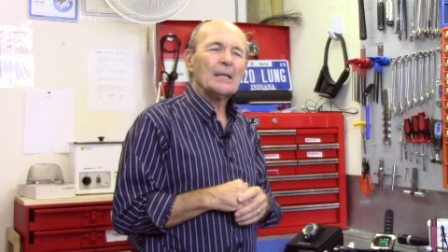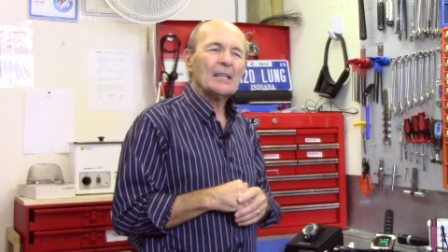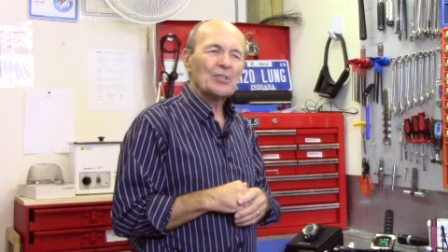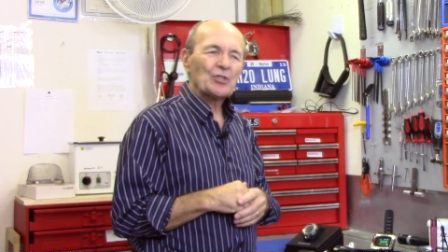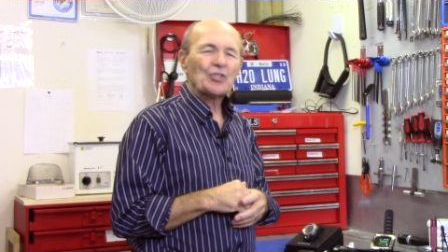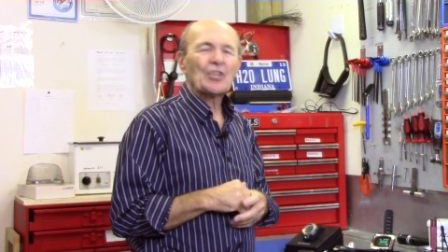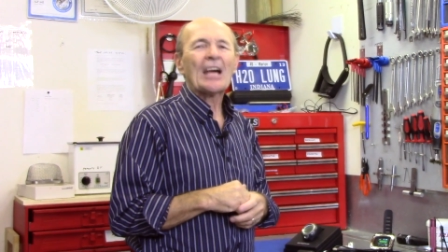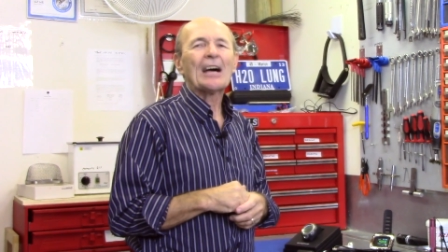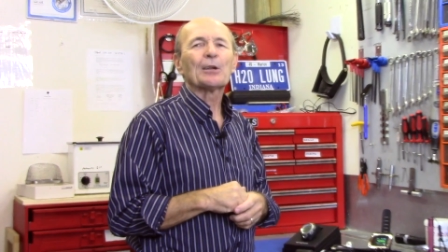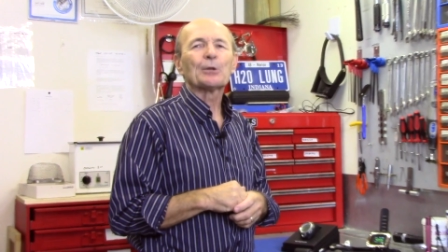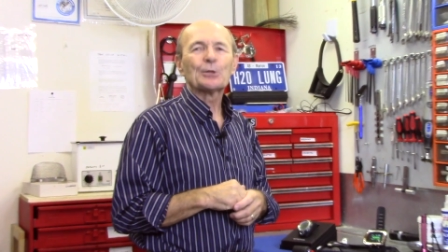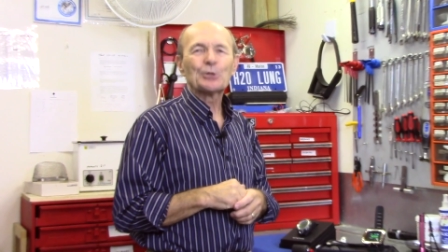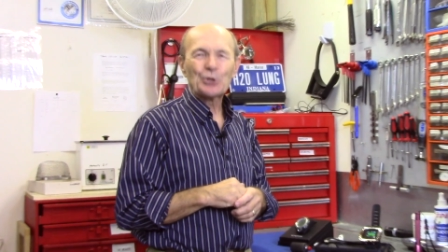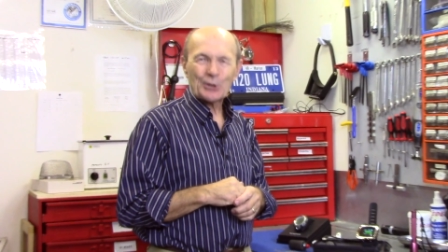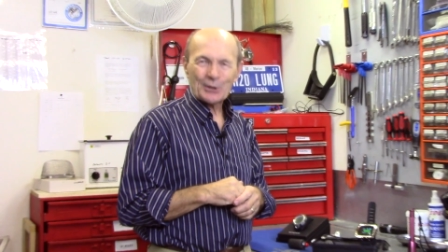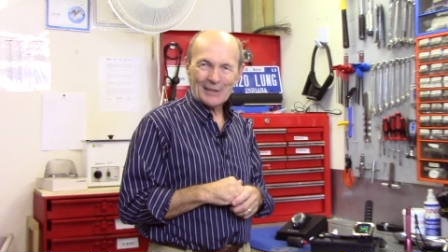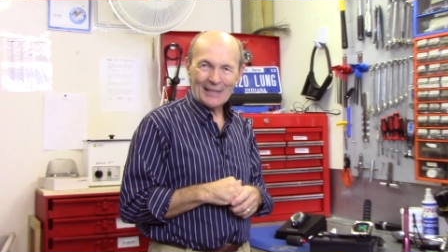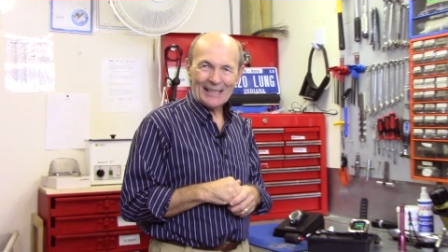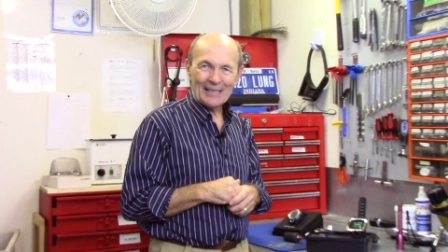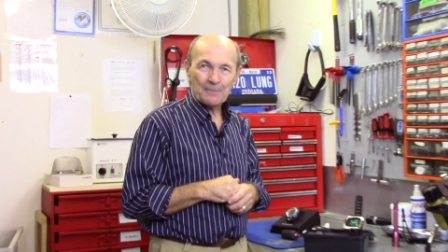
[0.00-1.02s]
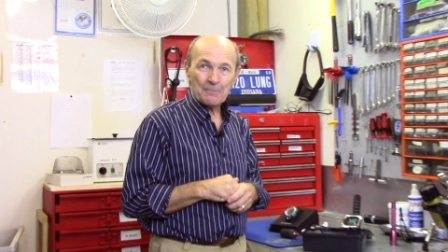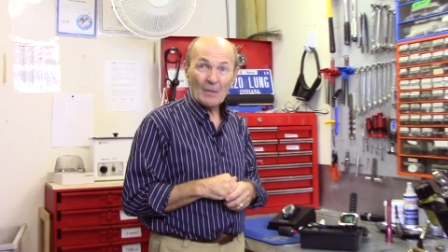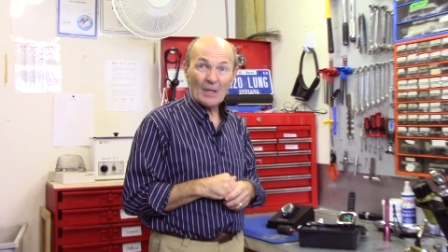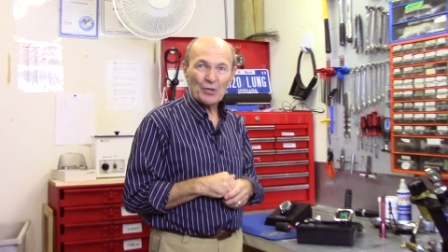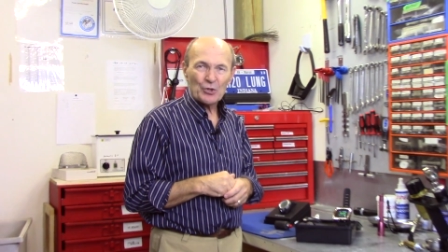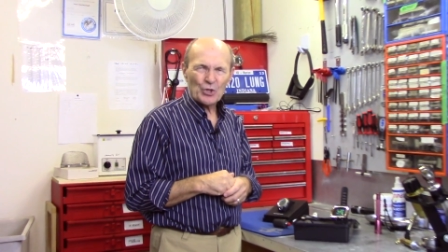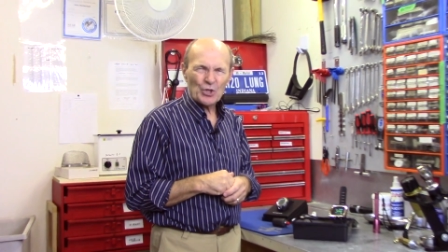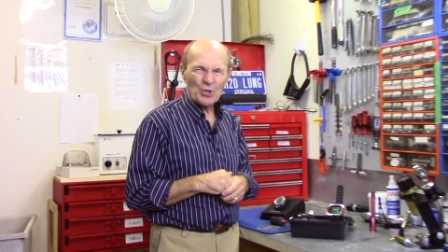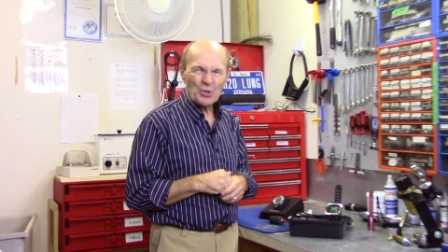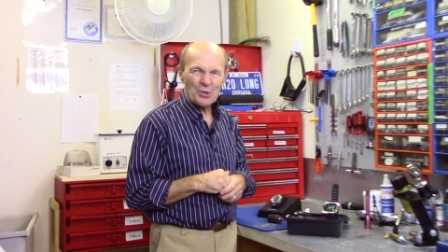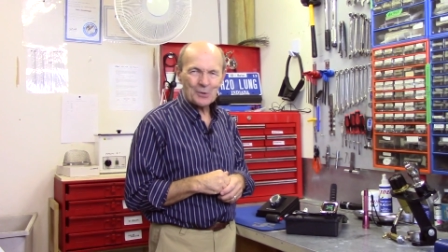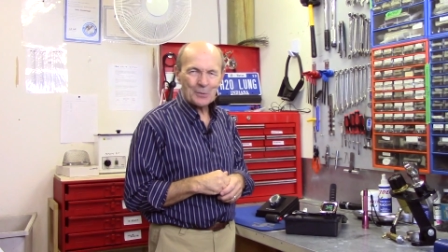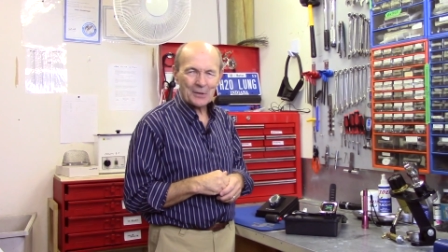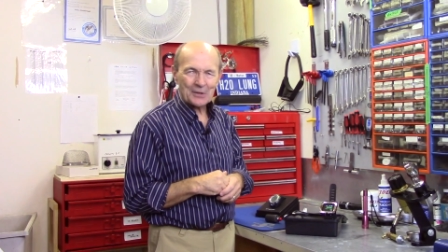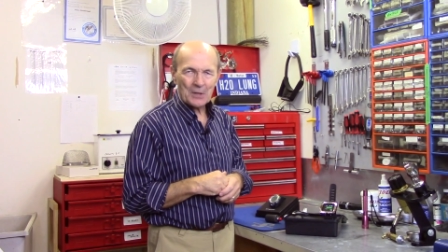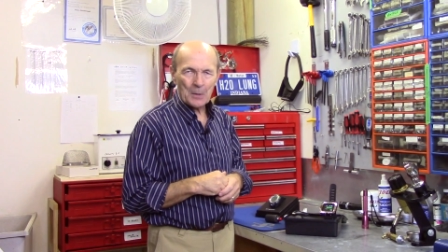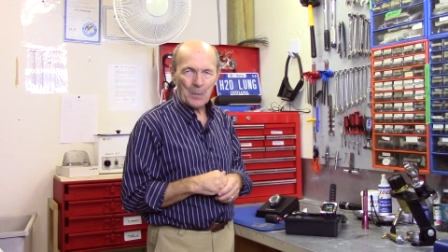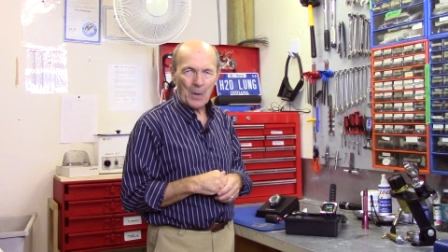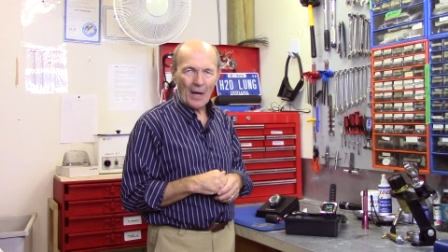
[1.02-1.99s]
intelligently choose
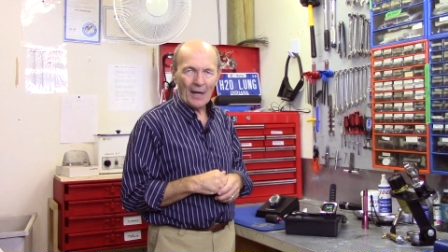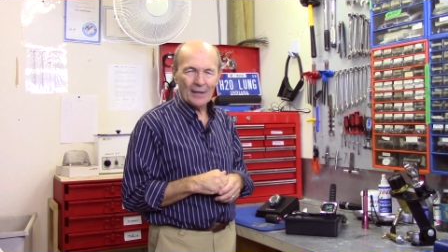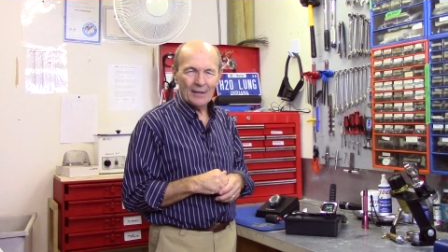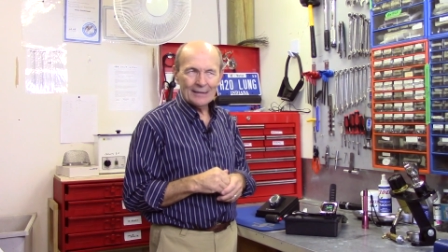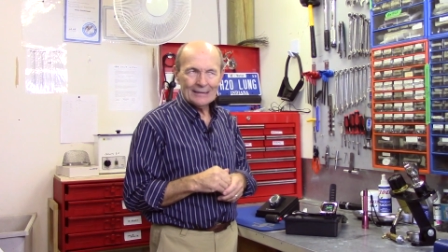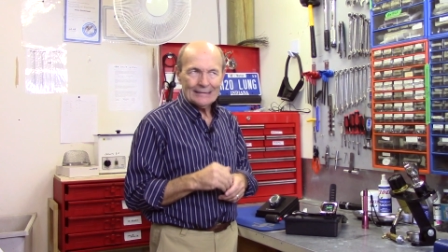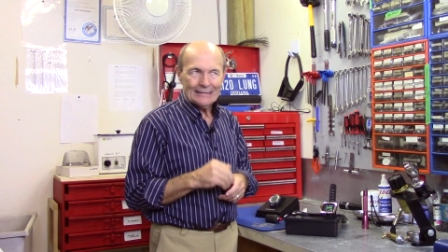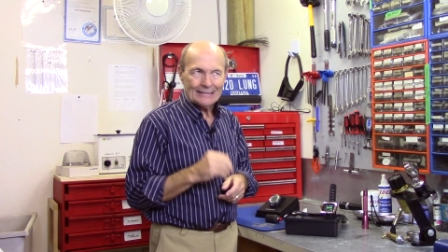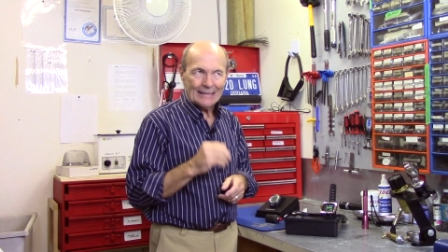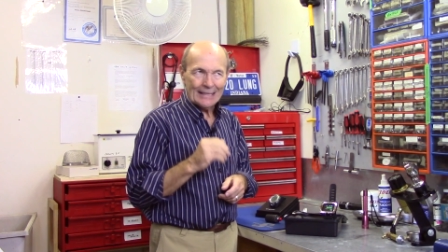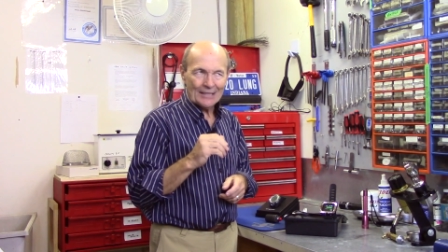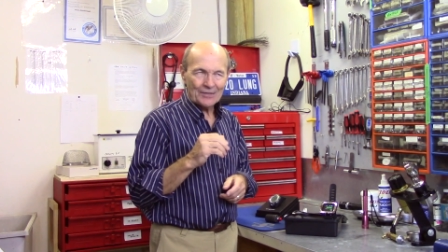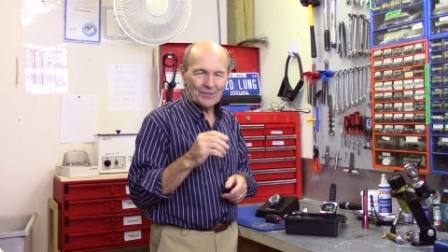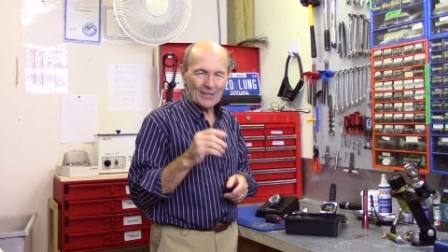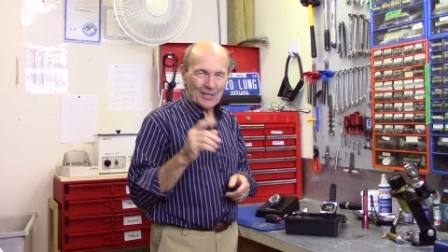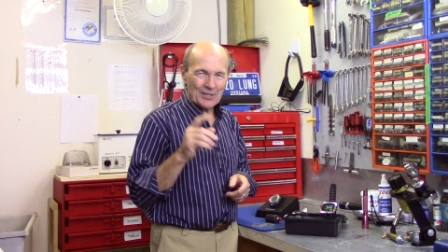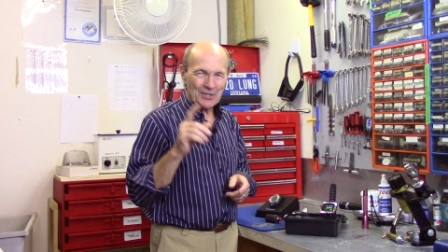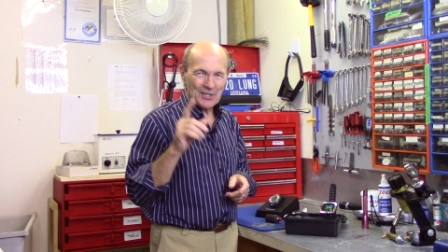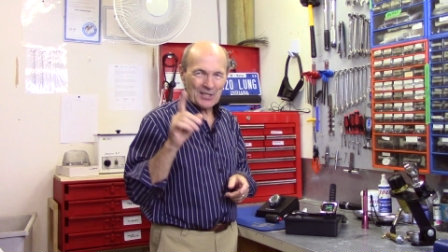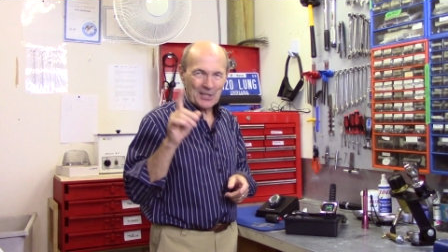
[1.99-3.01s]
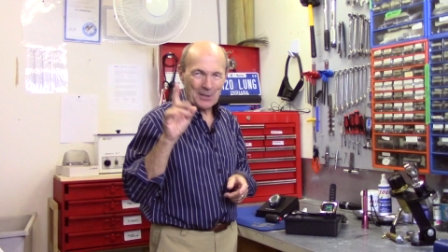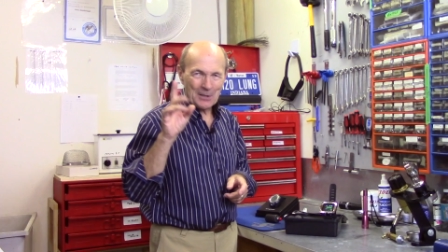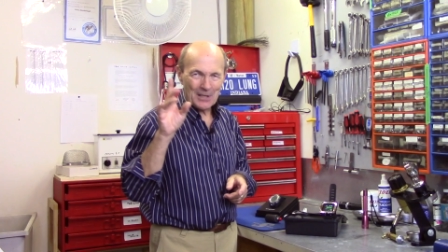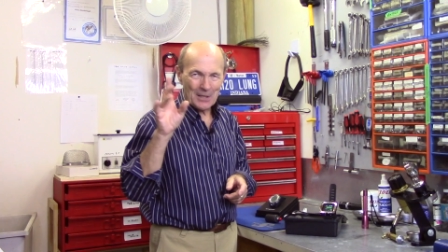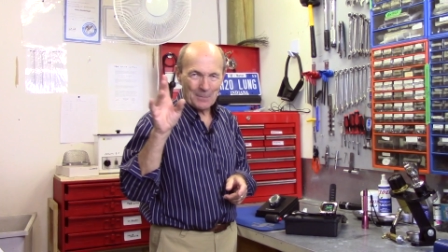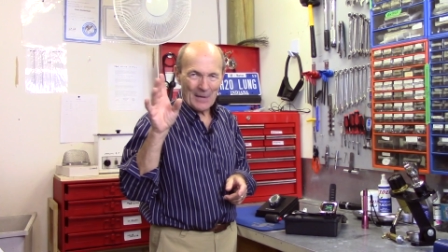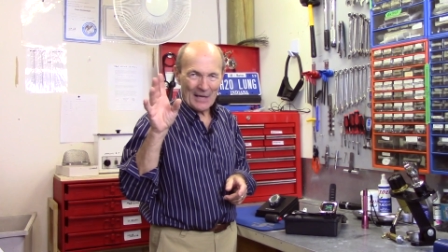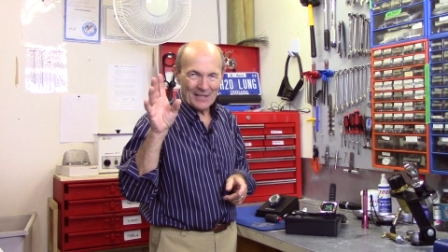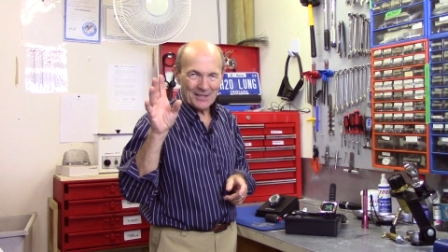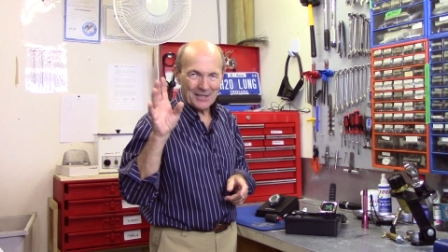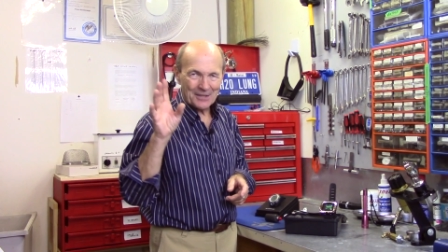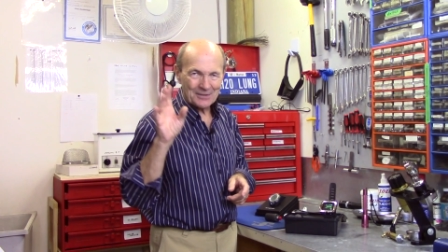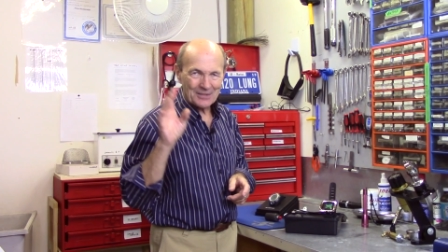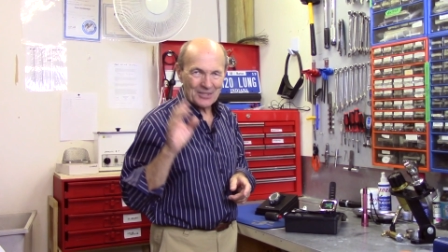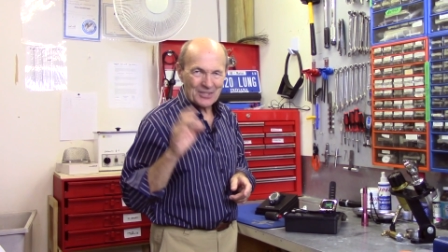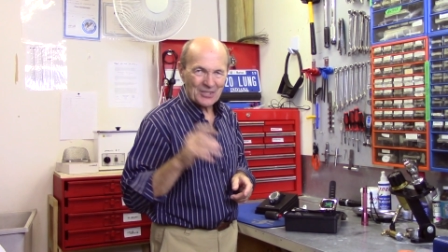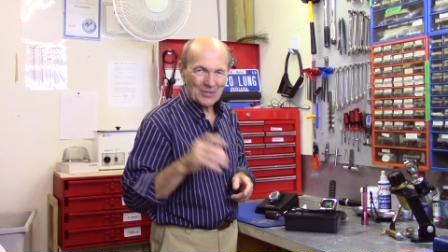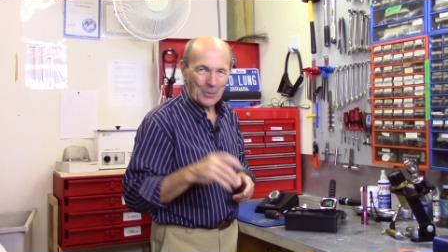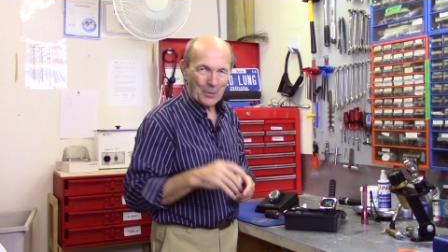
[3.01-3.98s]
what to buy, not necessarily depend
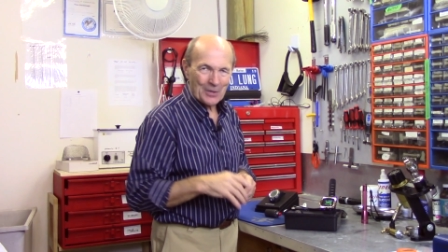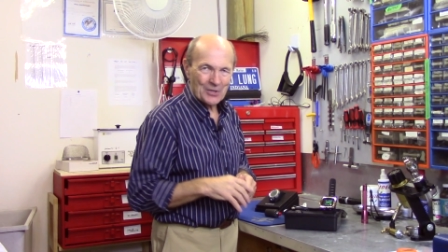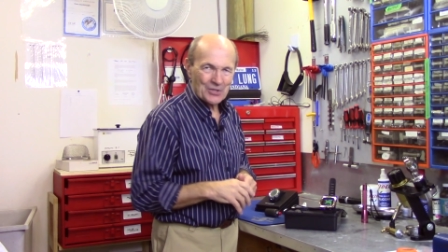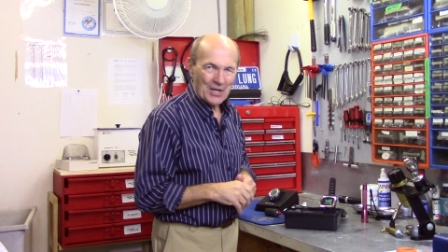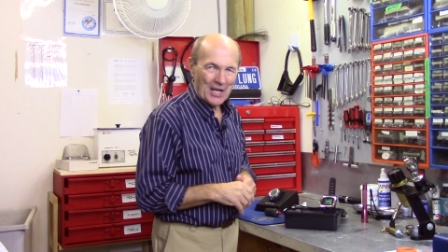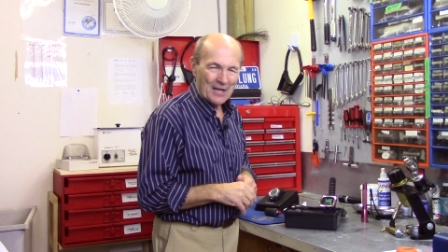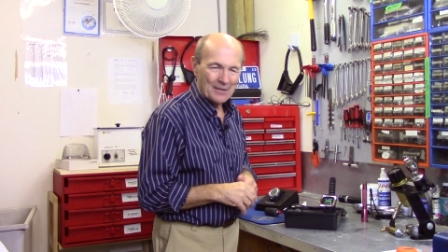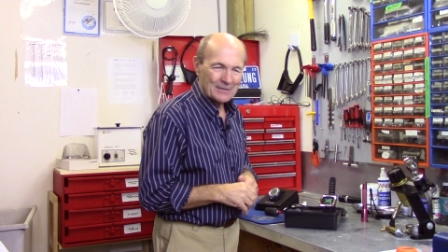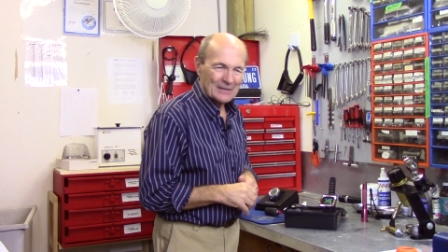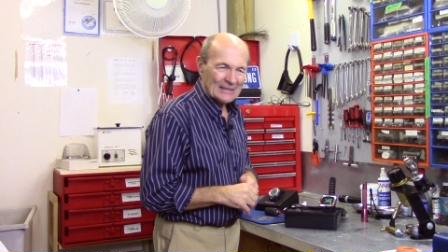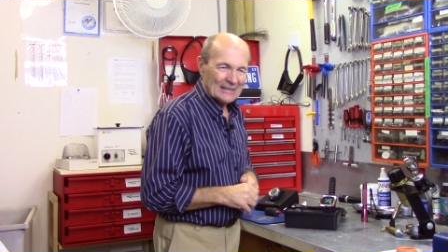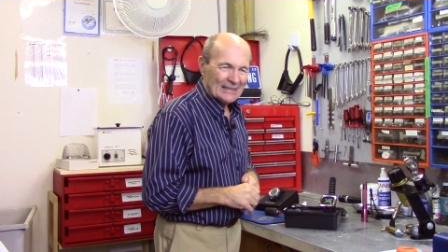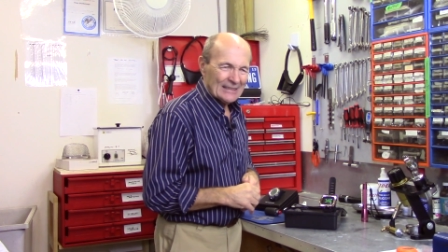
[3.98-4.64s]
on the store staff.